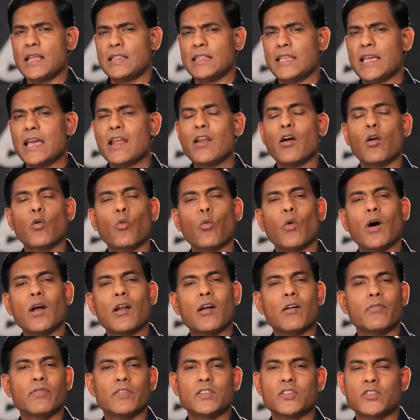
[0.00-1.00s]
And then on
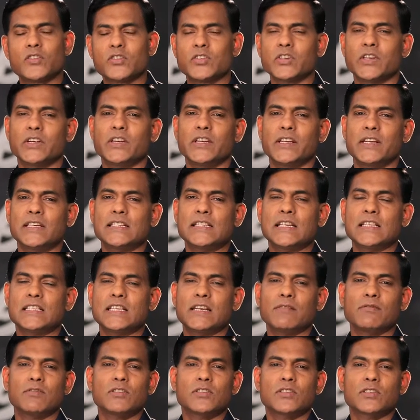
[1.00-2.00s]
one of his journeys,
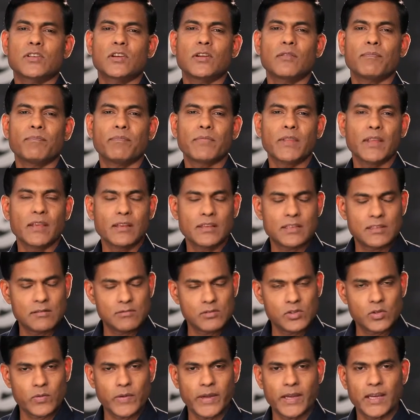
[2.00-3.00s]
as he was
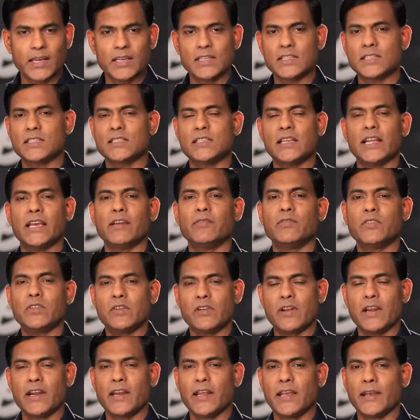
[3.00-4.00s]
doing his slave
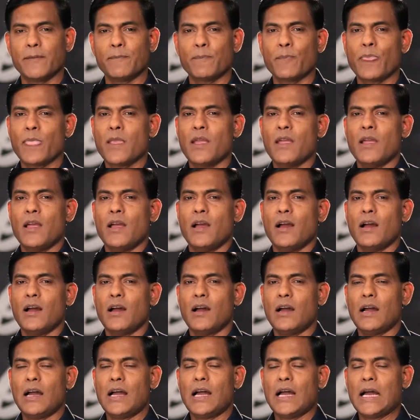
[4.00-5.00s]
trading,
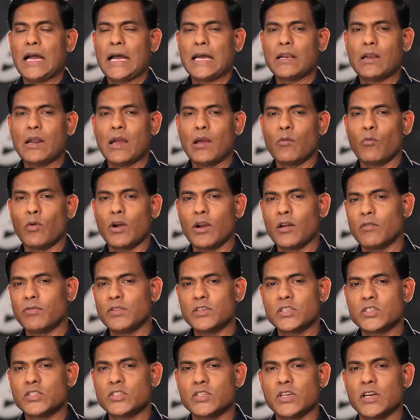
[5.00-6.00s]
uh, at, at one
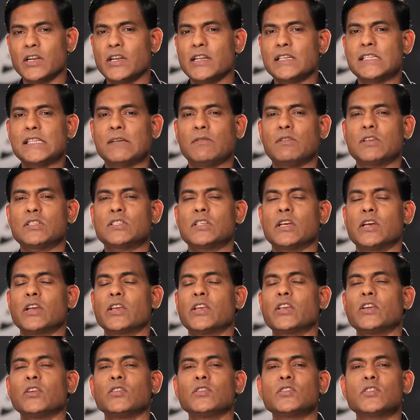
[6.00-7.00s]
of his journeys, there was
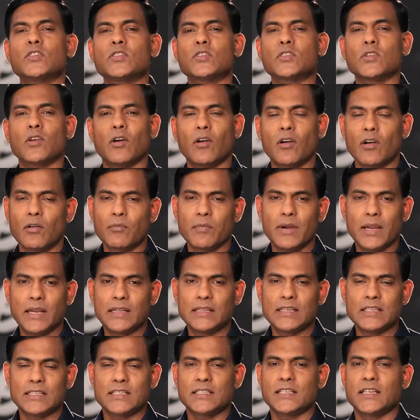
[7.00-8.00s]
a huge storm
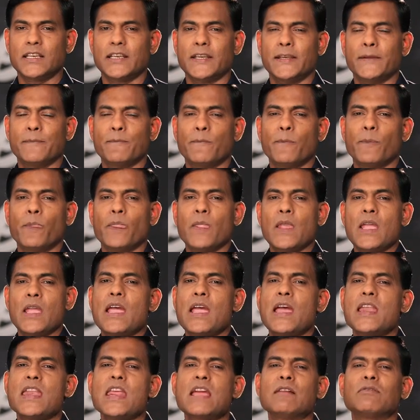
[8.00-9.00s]
in the sea.
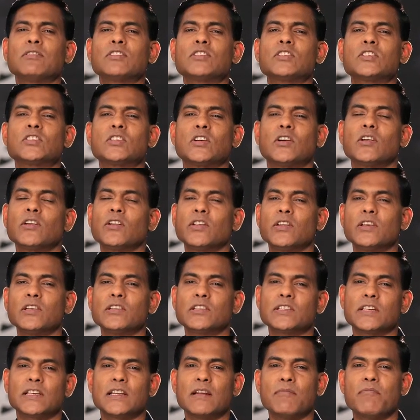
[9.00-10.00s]
And here was John
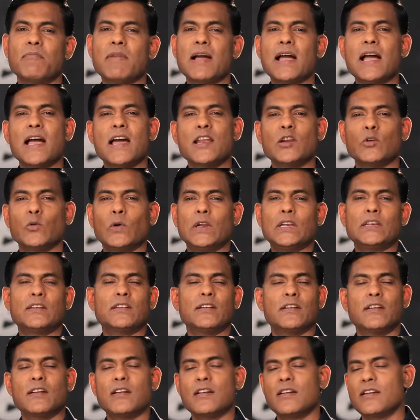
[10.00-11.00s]
Newton, a man who
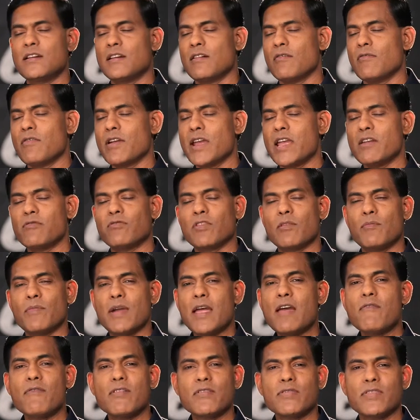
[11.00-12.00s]
had turned away
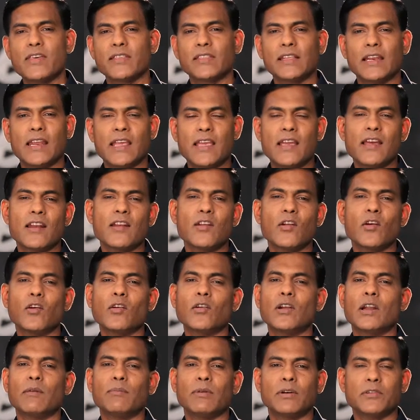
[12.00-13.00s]
from everything that he had
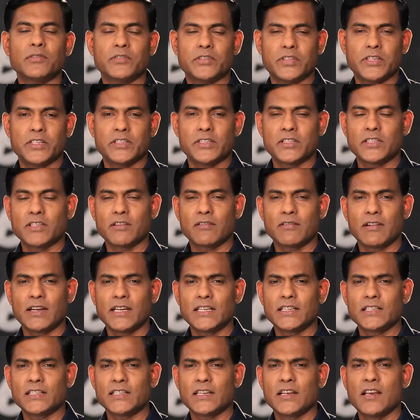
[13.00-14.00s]
known about Jesus
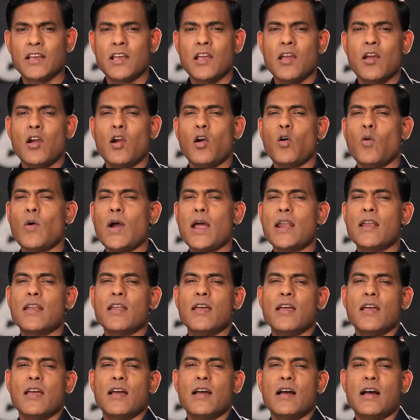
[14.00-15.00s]
Christ, who
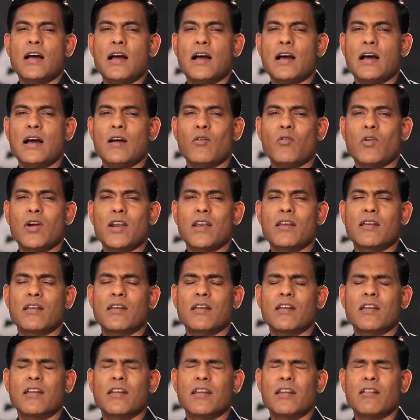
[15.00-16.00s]
had, uh, who had
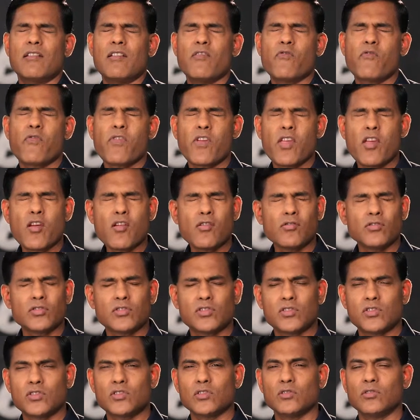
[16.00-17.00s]

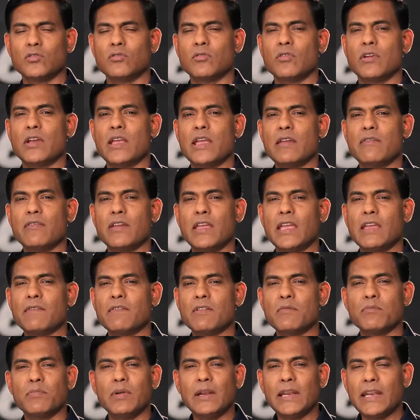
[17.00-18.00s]
refused to
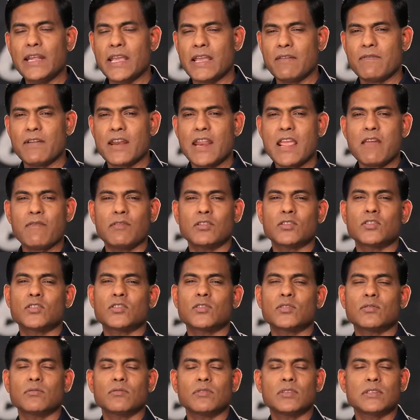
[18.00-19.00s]
even believe. And he
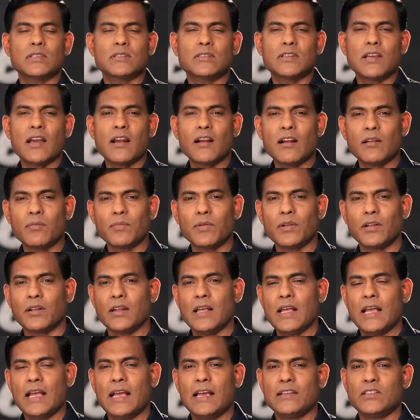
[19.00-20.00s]
was
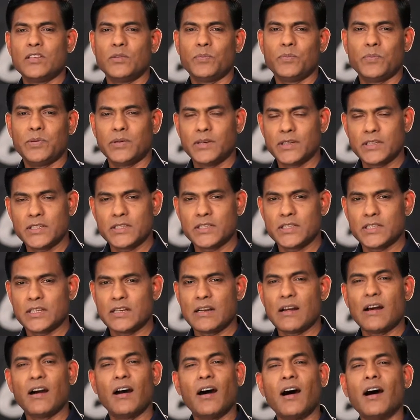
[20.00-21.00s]
terrible as a
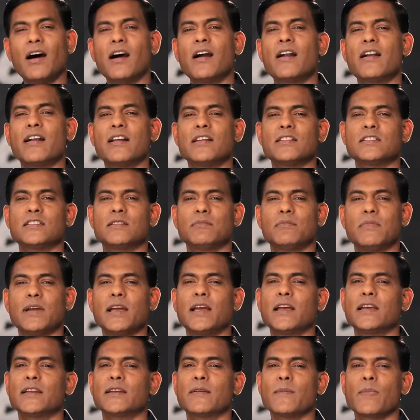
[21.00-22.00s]
person, hard as a
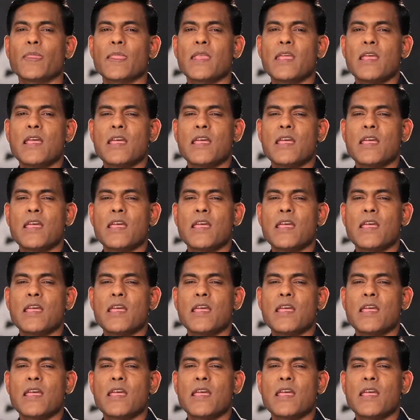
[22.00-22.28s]
man.